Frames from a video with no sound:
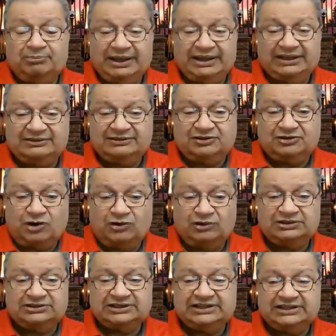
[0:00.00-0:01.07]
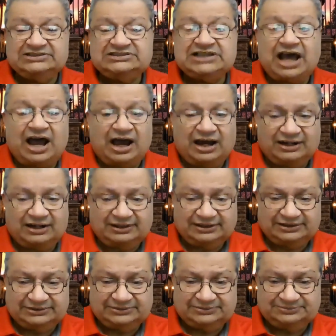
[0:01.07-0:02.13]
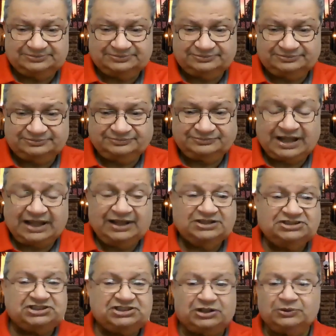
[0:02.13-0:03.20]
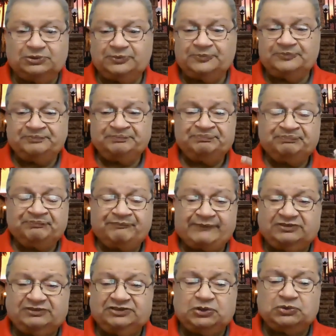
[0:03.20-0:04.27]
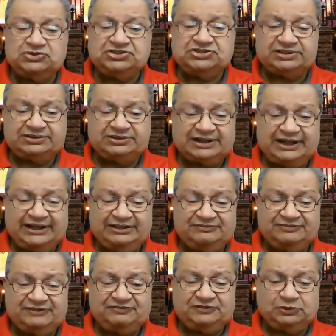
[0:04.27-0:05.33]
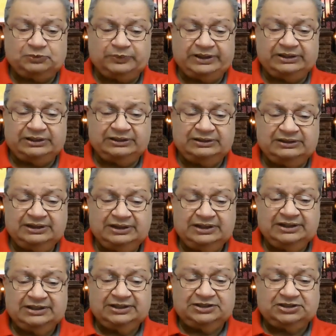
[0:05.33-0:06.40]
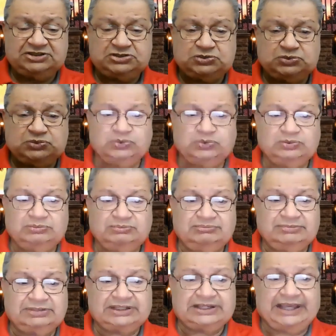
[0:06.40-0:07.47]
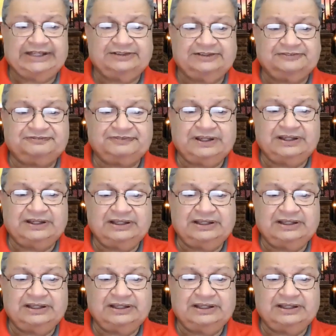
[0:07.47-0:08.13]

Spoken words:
make the wrong things harder. So those are kind of, if you will, the two kind of